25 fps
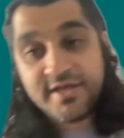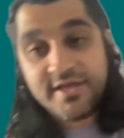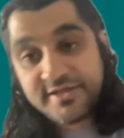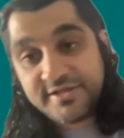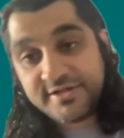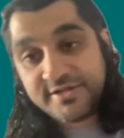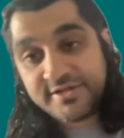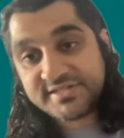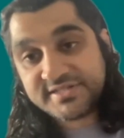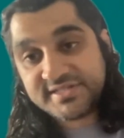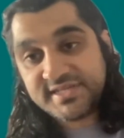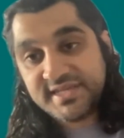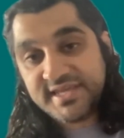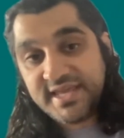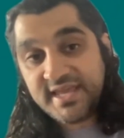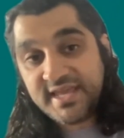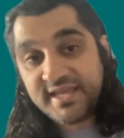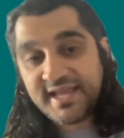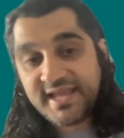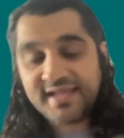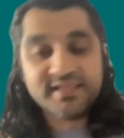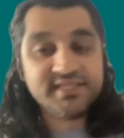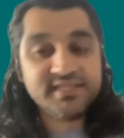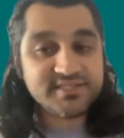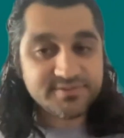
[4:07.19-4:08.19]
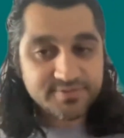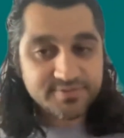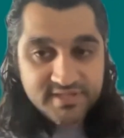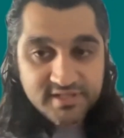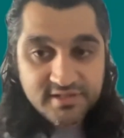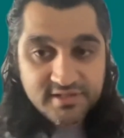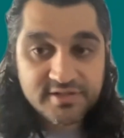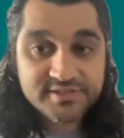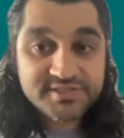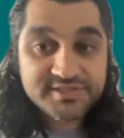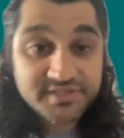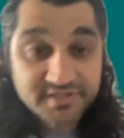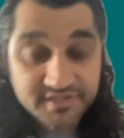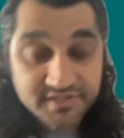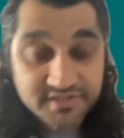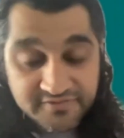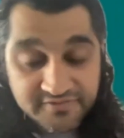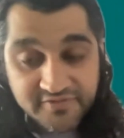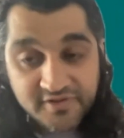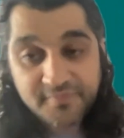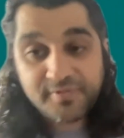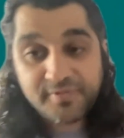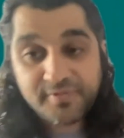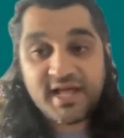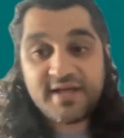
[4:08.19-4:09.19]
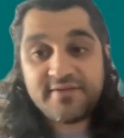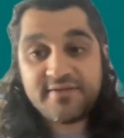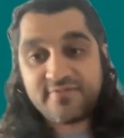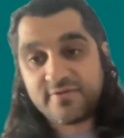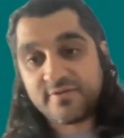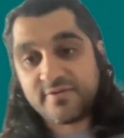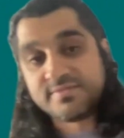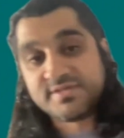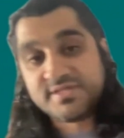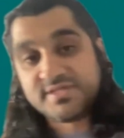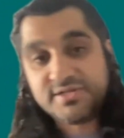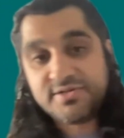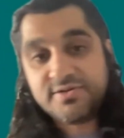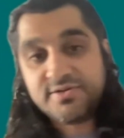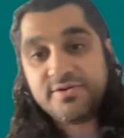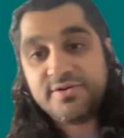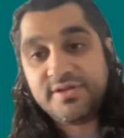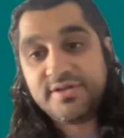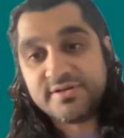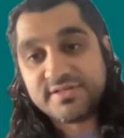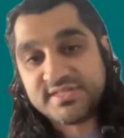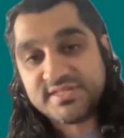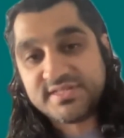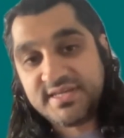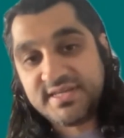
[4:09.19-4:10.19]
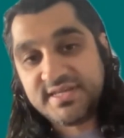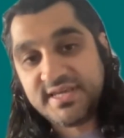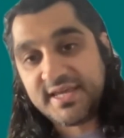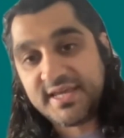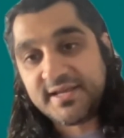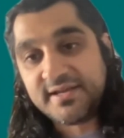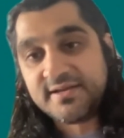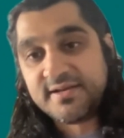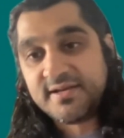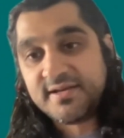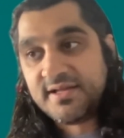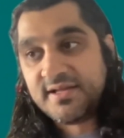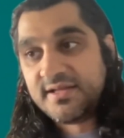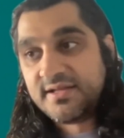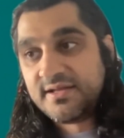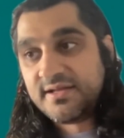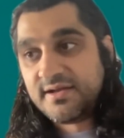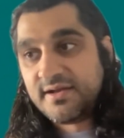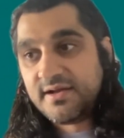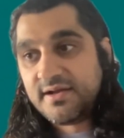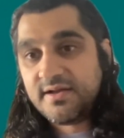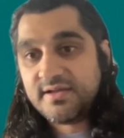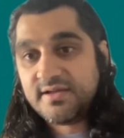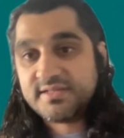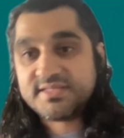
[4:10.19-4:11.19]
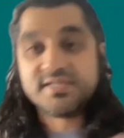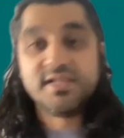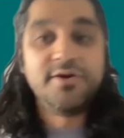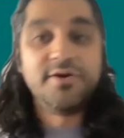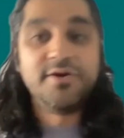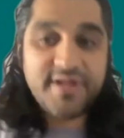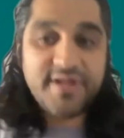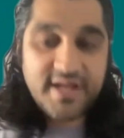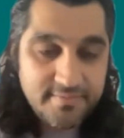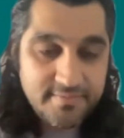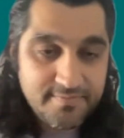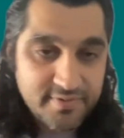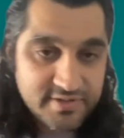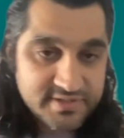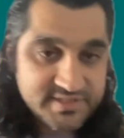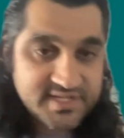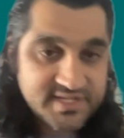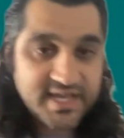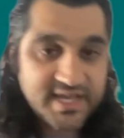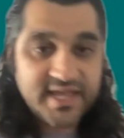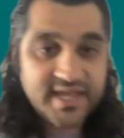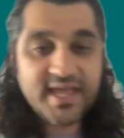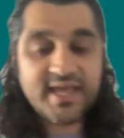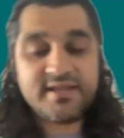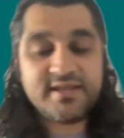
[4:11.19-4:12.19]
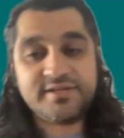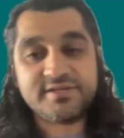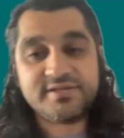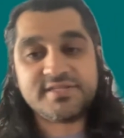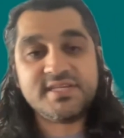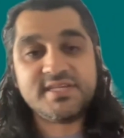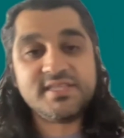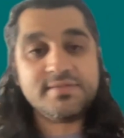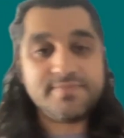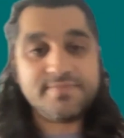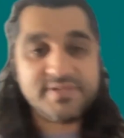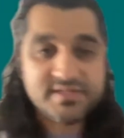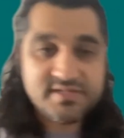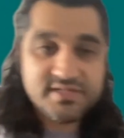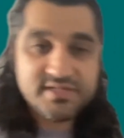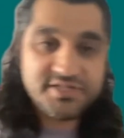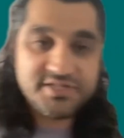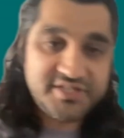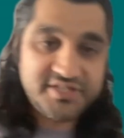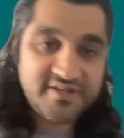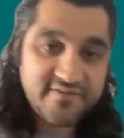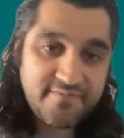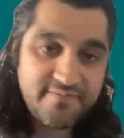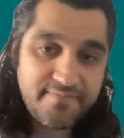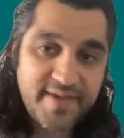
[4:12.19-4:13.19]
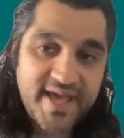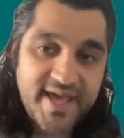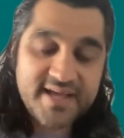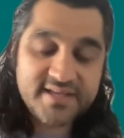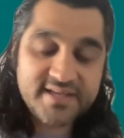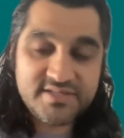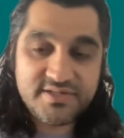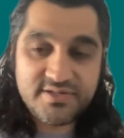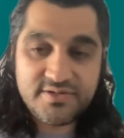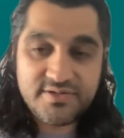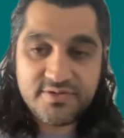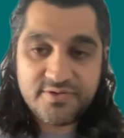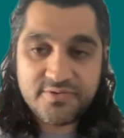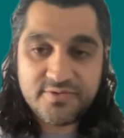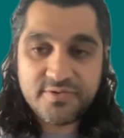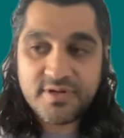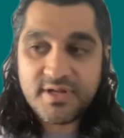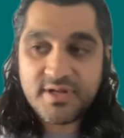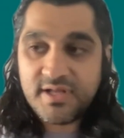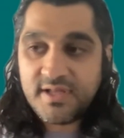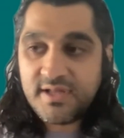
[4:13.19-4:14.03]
you're seeing, at least with the large delivery platforms too, you're seeing a slowdown per se, and you're seeing the business shift back to